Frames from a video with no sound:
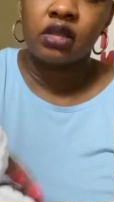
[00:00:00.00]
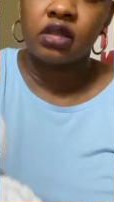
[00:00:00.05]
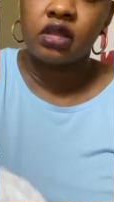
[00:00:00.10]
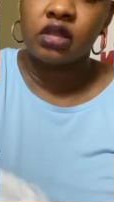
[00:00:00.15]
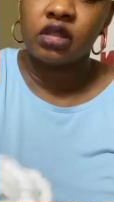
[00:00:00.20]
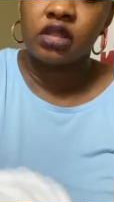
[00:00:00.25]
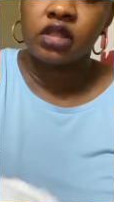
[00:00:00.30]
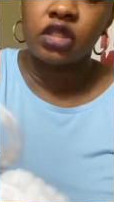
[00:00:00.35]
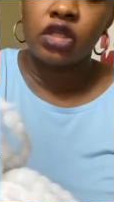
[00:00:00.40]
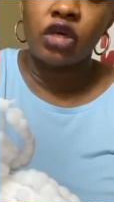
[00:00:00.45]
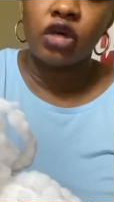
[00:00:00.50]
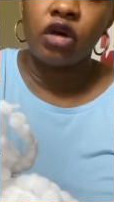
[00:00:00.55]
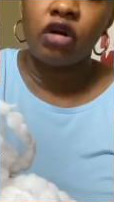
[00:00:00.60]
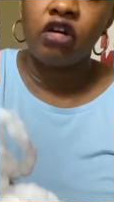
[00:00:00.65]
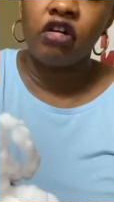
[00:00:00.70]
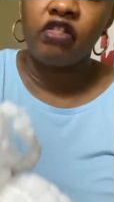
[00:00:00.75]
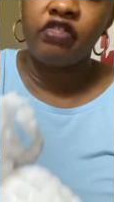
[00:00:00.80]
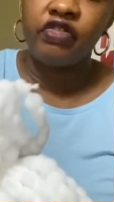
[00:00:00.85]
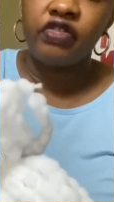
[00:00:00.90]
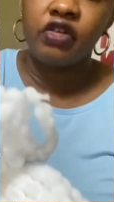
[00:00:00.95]
So
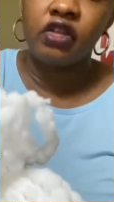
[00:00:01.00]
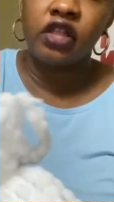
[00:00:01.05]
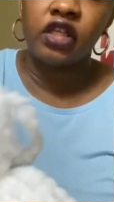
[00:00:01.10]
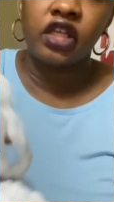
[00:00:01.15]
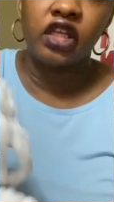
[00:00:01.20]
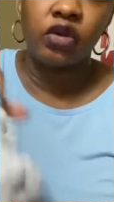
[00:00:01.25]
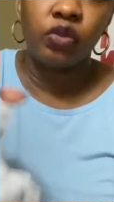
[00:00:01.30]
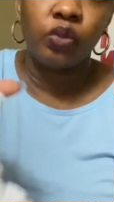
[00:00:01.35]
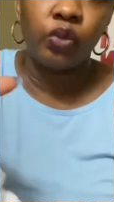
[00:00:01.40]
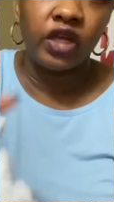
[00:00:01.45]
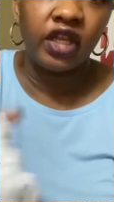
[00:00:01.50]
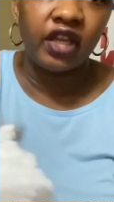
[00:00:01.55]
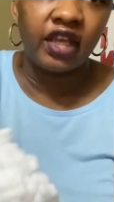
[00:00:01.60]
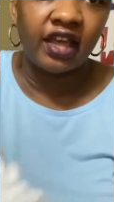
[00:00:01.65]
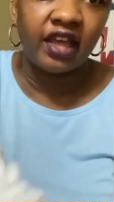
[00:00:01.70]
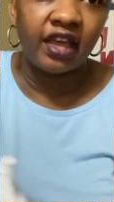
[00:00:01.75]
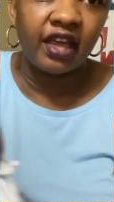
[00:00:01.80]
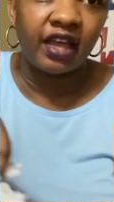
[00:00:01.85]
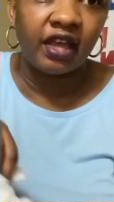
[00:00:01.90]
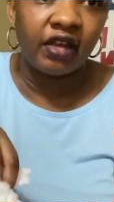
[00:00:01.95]
hopefully we that
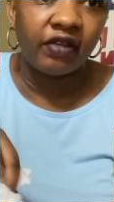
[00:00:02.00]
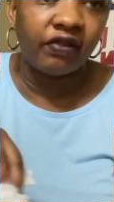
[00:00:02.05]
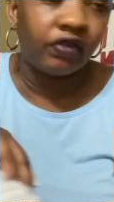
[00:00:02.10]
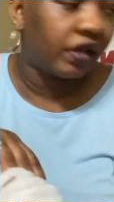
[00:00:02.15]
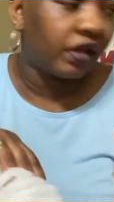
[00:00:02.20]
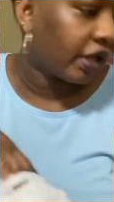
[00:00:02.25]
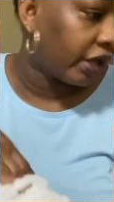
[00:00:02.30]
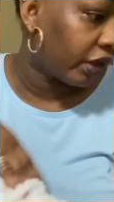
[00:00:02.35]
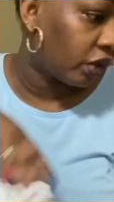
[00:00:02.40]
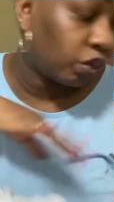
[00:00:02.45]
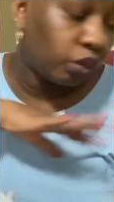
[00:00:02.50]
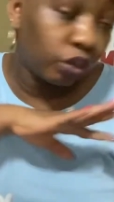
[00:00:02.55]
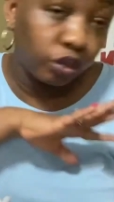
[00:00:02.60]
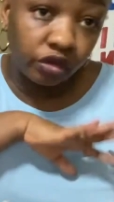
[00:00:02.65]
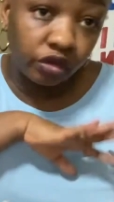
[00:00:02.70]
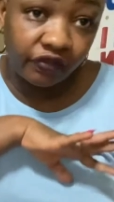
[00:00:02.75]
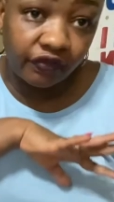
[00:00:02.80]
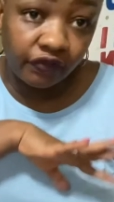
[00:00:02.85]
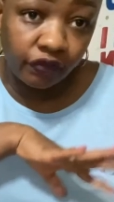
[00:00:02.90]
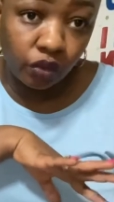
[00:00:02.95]
have like
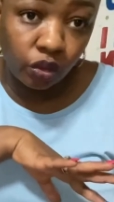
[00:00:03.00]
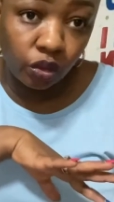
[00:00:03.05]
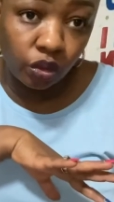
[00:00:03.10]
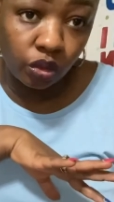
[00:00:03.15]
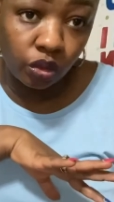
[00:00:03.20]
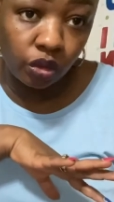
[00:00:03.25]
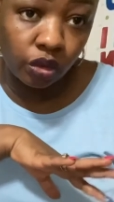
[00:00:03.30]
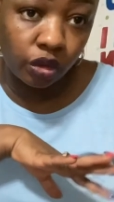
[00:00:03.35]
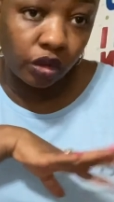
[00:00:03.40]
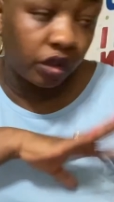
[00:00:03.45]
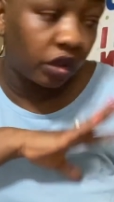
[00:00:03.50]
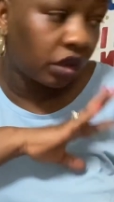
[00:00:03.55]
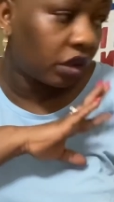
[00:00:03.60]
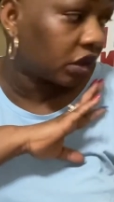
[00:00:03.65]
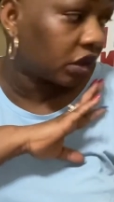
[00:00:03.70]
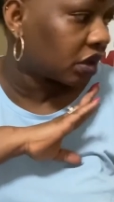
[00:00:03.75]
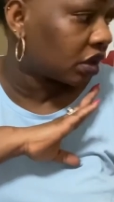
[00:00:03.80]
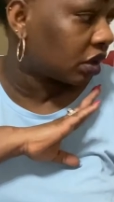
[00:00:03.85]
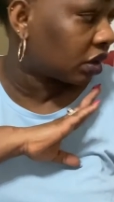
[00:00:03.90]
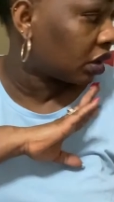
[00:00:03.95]
wood
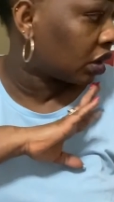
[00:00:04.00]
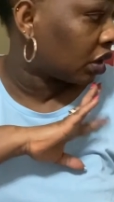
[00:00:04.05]
floors